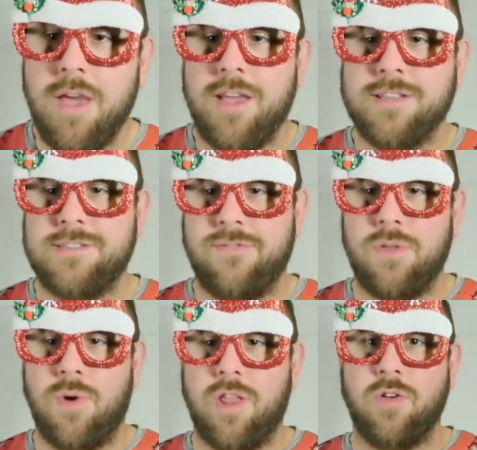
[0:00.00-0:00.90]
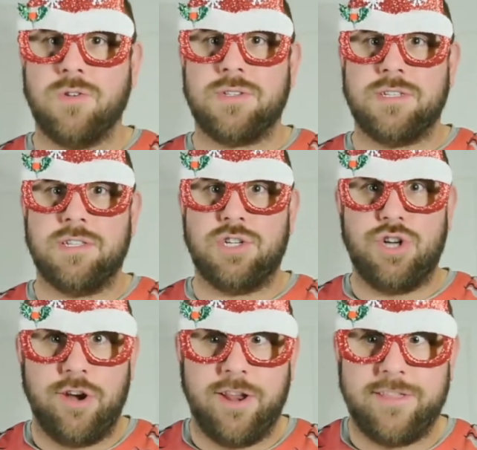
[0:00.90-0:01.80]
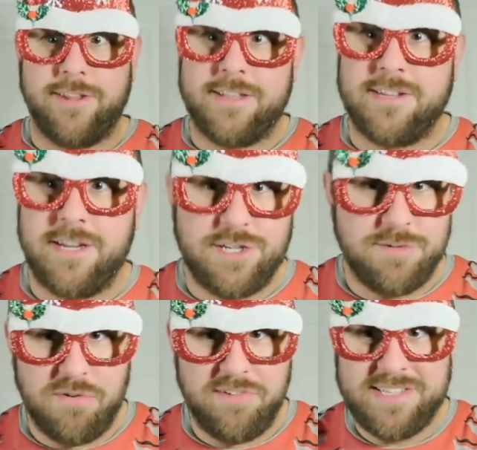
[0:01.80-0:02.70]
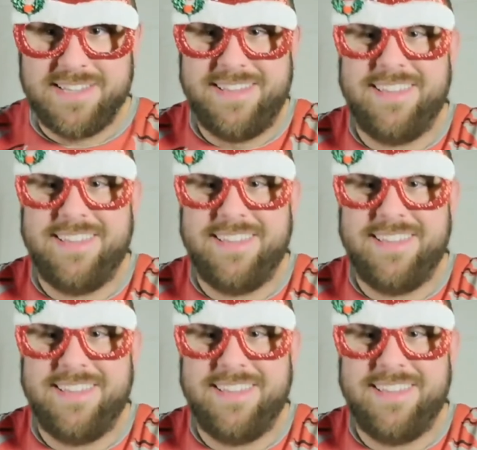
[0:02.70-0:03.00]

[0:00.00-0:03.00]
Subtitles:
It's definitely one of those, it's the journey, not the destination movies.